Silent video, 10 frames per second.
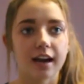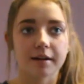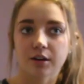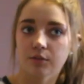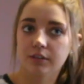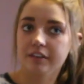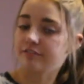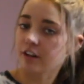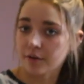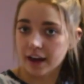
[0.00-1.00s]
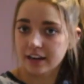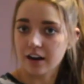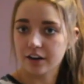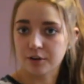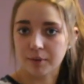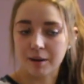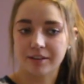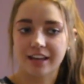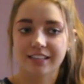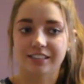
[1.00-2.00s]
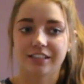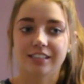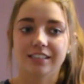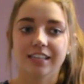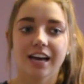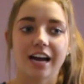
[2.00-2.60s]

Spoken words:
I don't really follow Icon or Bobby that seriously.